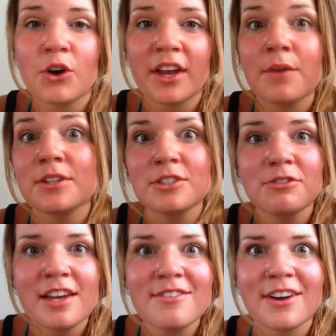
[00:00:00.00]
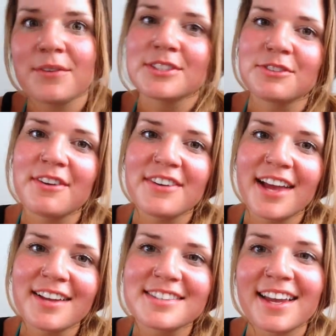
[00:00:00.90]
okay, what's your favorite? What's your
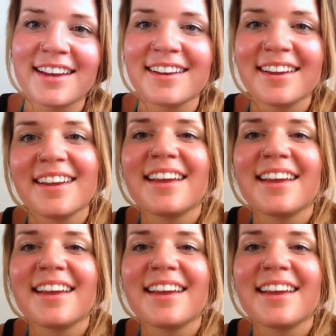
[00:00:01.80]
favorite accent?